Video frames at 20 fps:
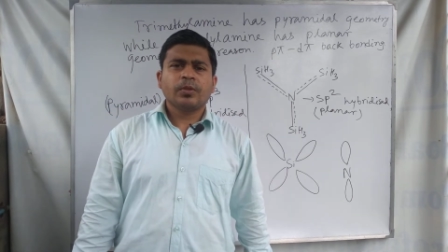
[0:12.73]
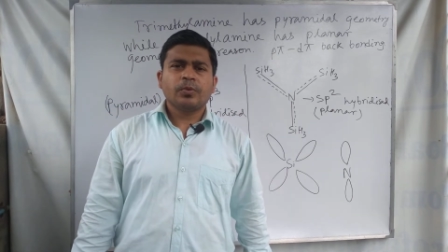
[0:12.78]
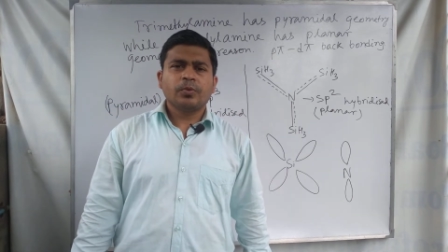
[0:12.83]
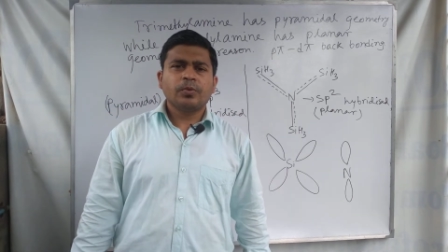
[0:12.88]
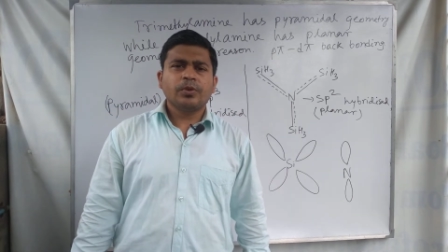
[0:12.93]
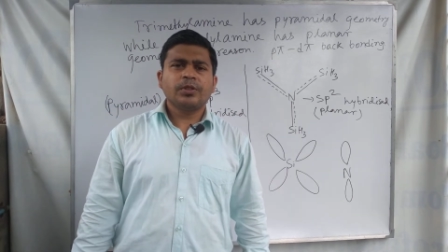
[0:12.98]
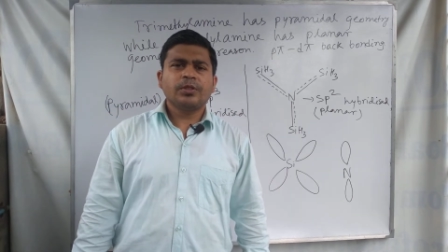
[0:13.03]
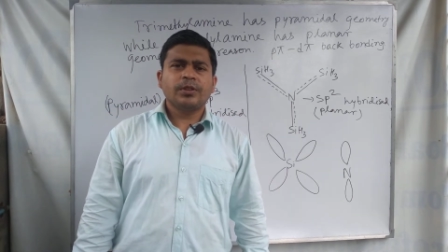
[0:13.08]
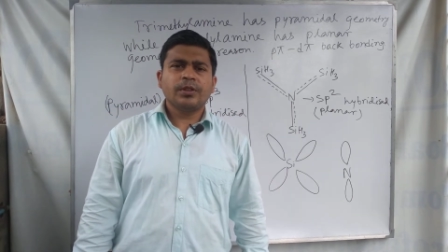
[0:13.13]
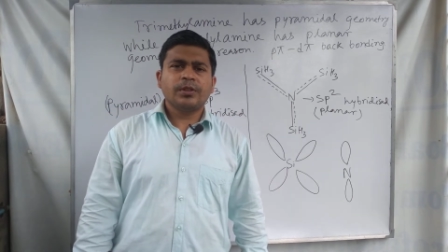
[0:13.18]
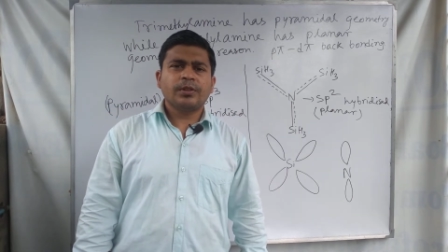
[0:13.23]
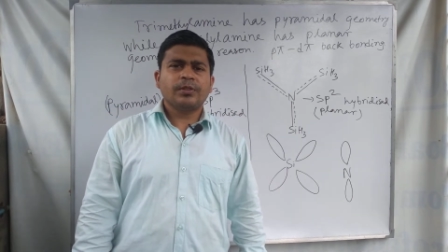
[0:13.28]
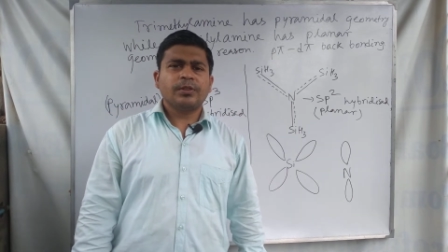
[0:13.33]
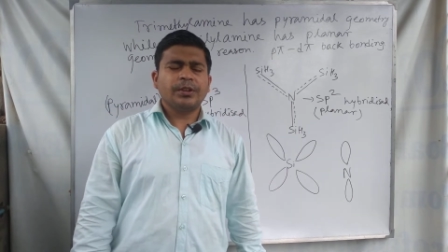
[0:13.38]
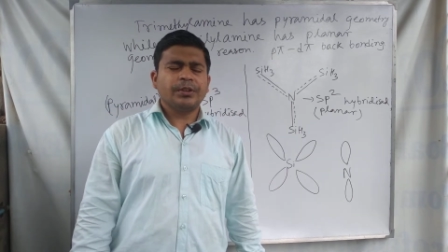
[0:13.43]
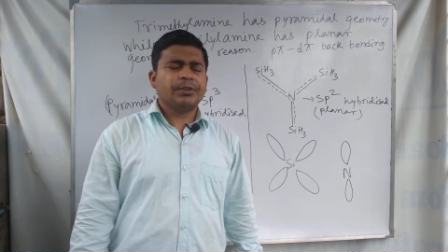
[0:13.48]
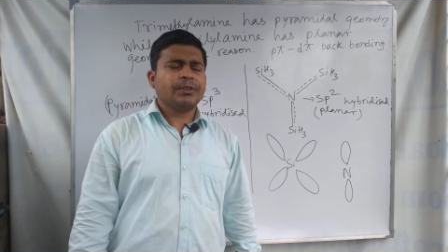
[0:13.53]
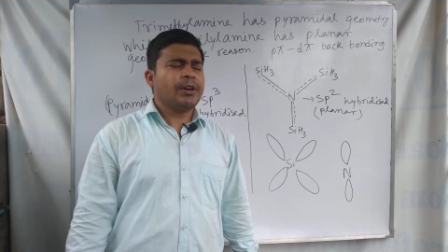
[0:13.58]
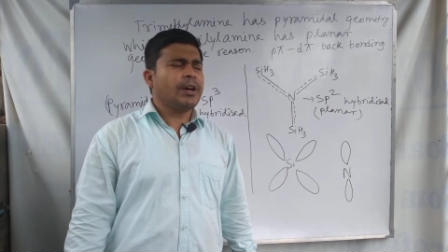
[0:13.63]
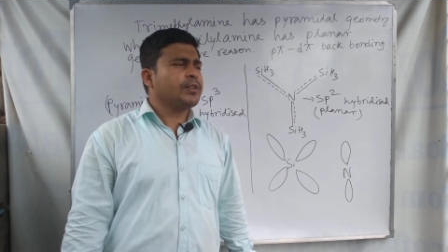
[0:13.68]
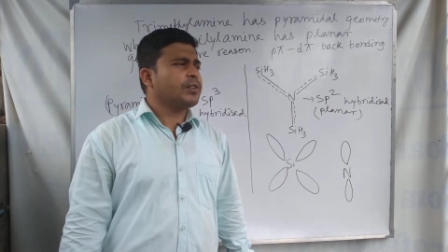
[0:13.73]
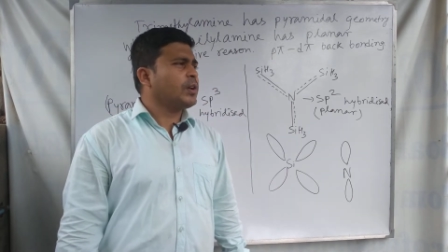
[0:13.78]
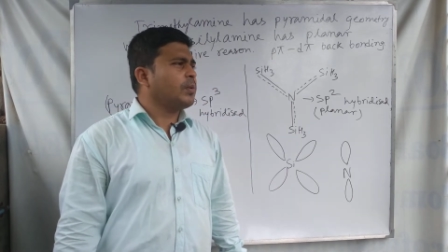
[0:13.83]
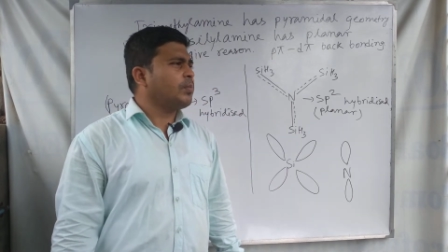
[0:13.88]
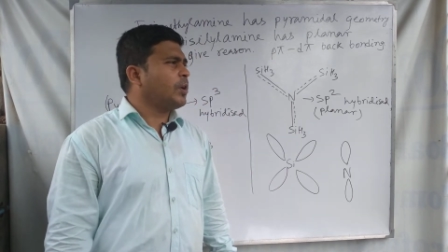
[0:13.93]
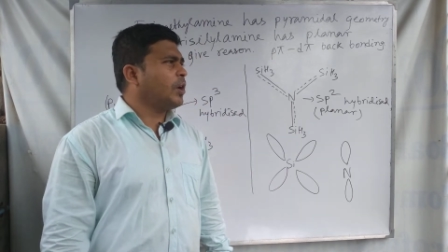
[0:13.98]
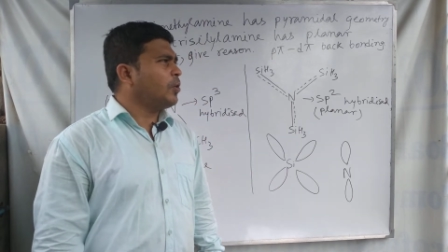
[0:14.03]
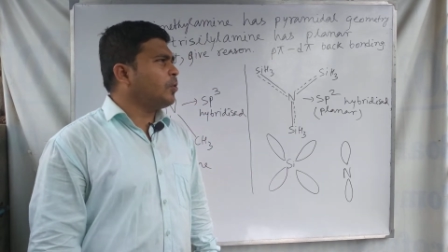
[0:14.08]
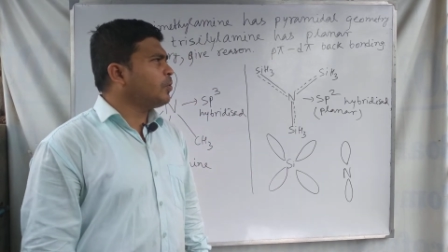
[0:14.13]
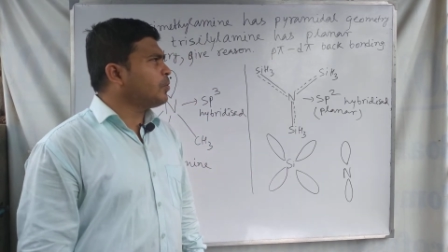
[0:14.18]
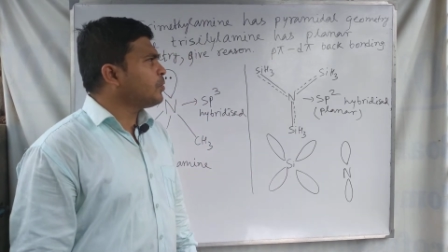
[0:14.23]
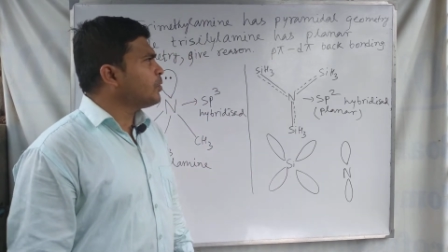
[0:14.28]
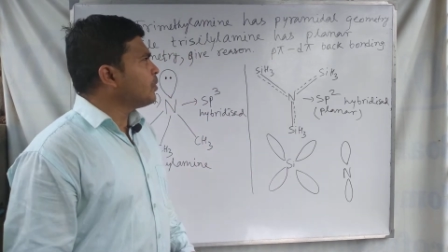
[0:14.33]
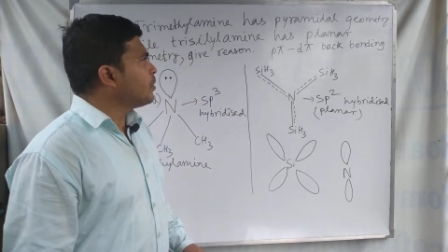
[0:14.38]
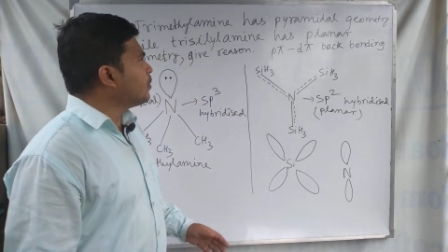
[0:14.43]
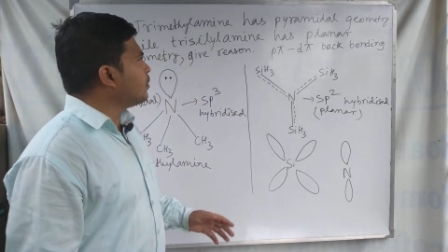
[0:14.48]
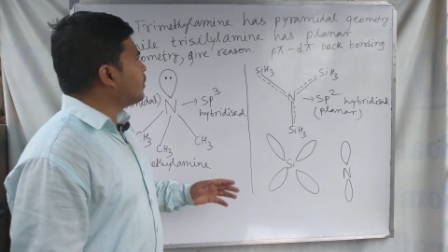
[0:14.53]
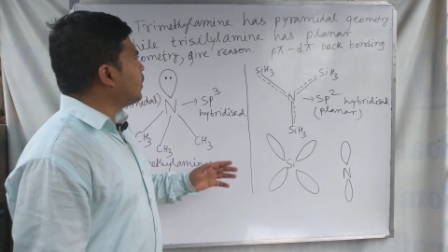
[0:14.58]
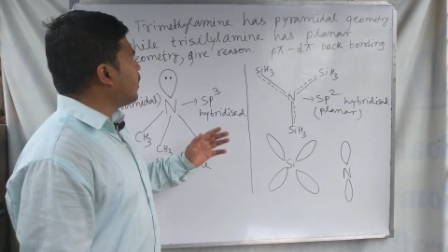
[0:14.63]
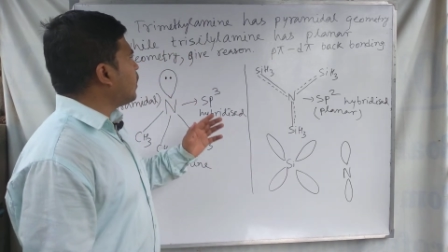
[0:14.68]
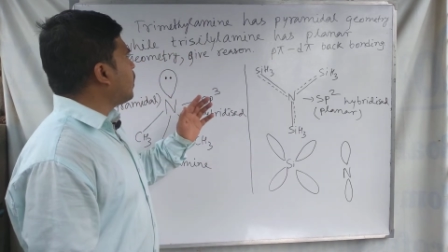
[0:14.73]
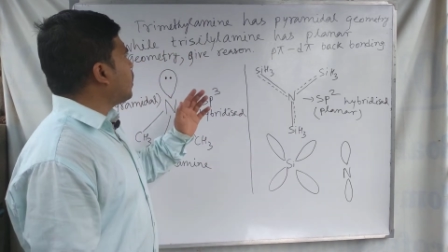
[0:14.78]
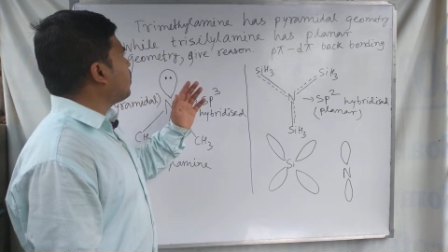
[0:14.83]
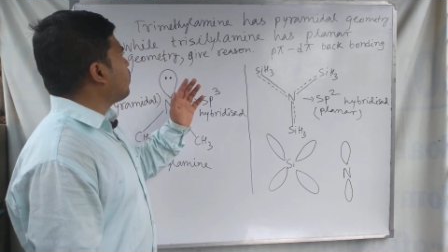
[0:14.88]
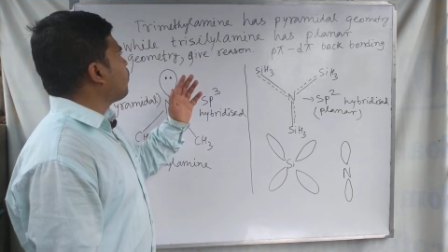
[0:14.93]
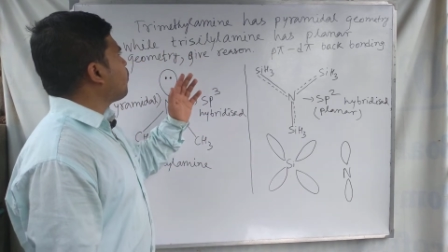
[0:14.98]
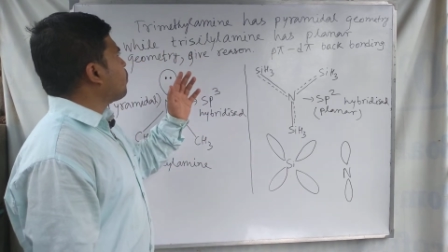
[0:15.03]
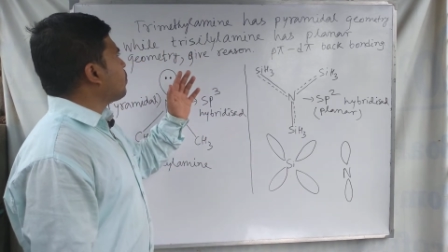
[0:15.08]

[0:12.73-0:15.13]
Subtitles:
we discuss about the